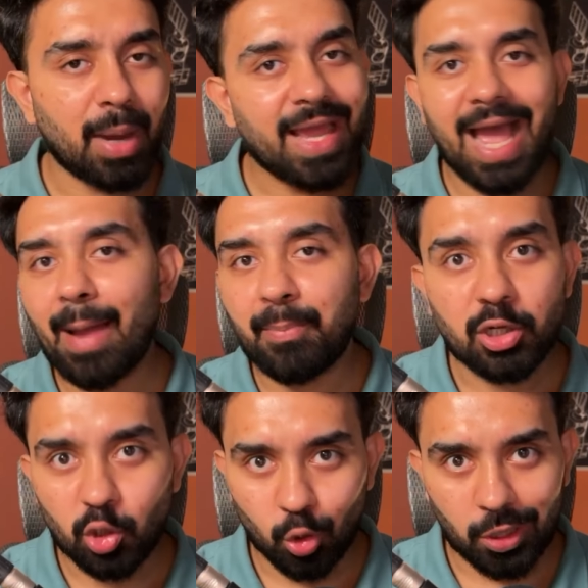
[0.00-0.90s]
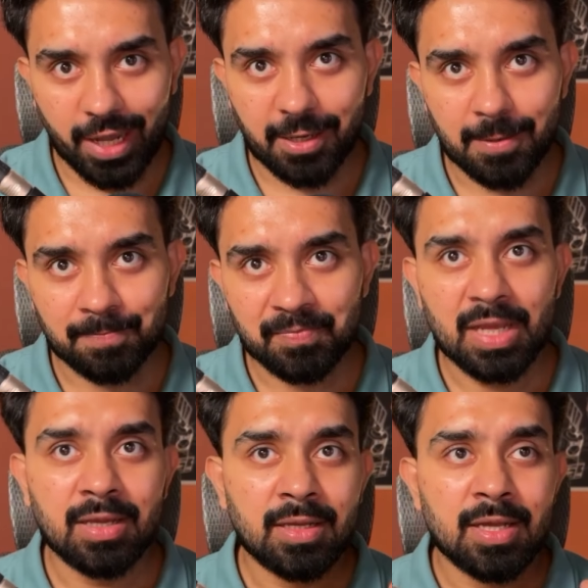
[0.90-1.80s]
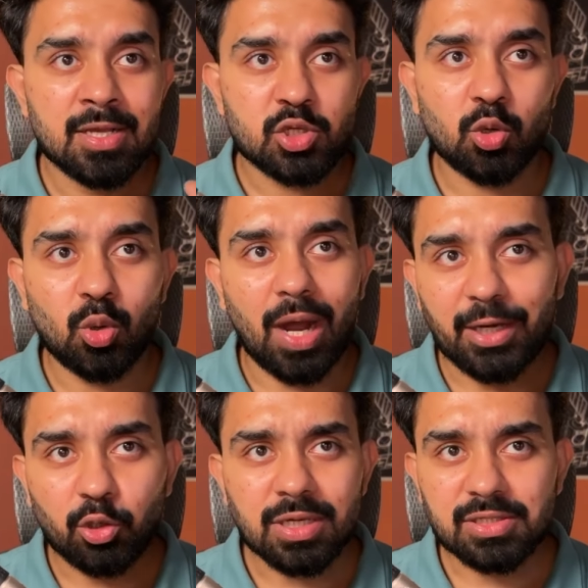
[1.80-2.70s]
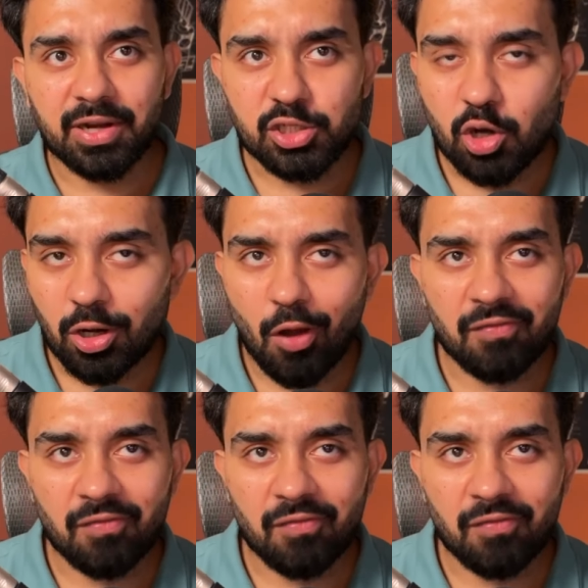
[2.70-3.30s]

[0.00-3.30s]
my app to look like. So I took a screenshot